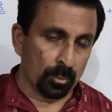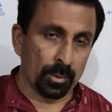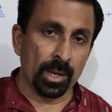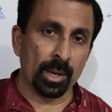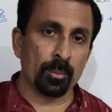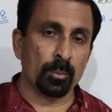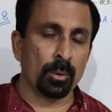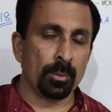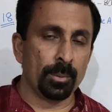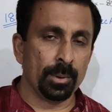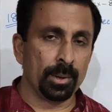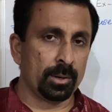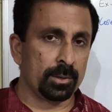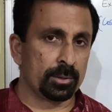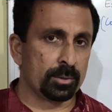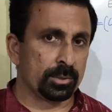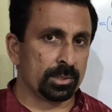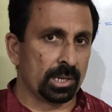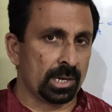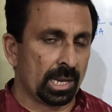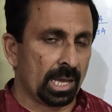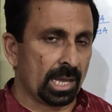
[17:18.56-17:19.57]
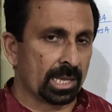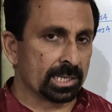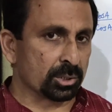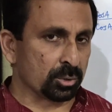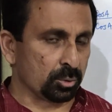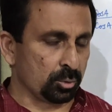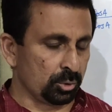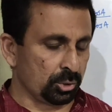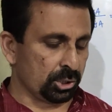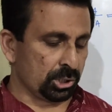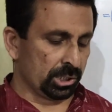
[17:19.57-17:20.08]
we are moving on to the
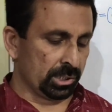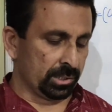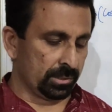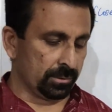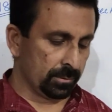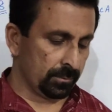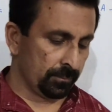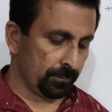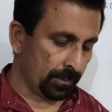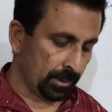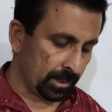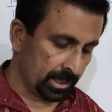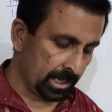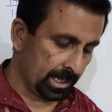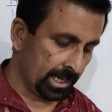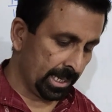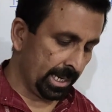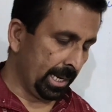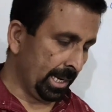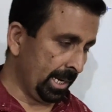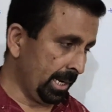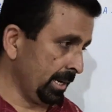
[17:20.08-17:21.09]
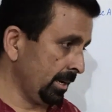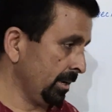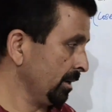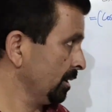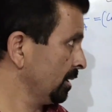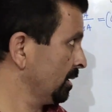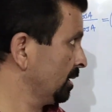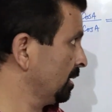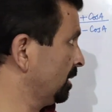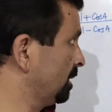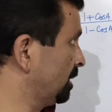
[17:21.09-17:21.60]
last question for the day.
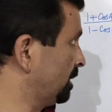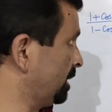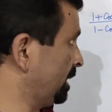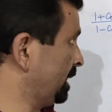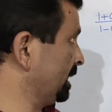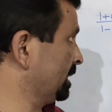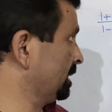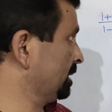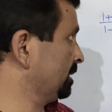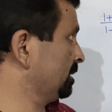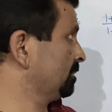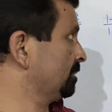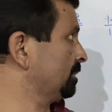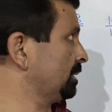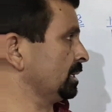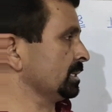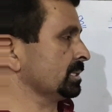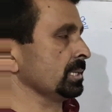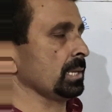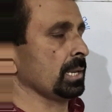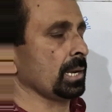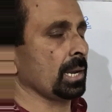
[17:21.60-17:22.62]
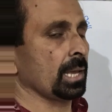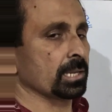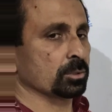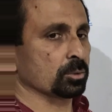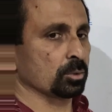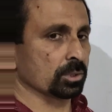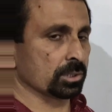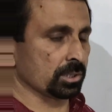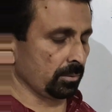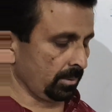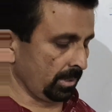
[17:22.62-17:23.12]
Right? This is the last
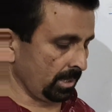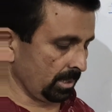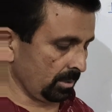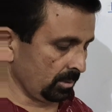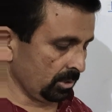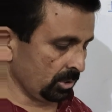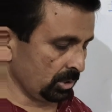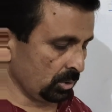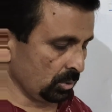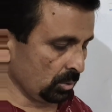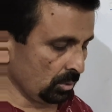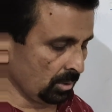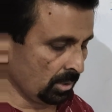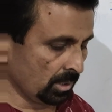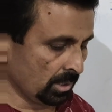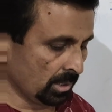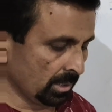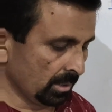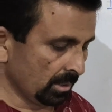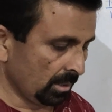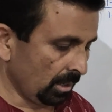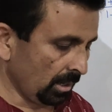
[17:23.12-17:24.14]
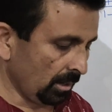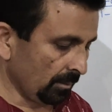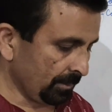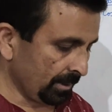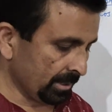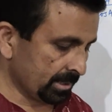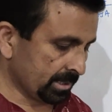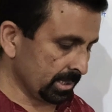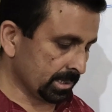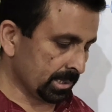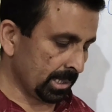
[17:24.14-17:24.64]
question we are going to do of
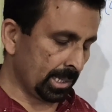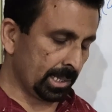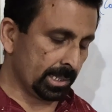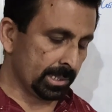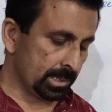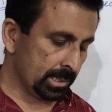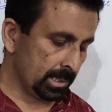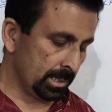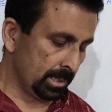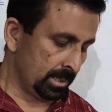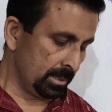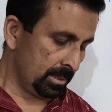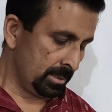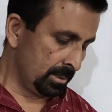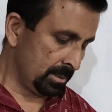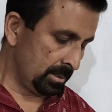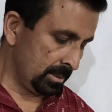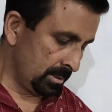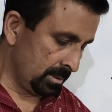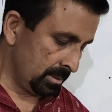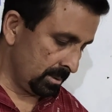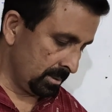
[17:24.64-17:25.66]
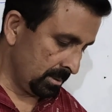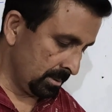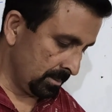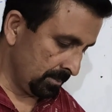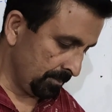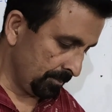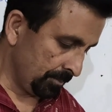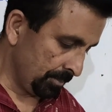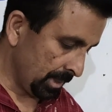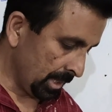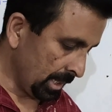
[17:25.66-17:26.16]
exercise
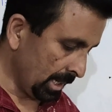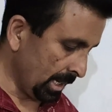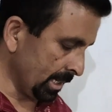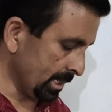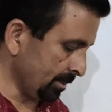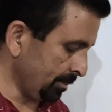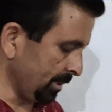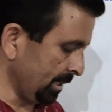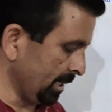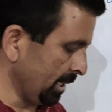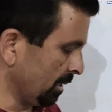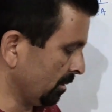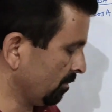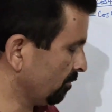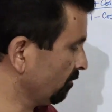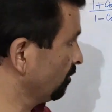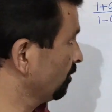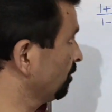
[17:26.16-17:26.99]
8b.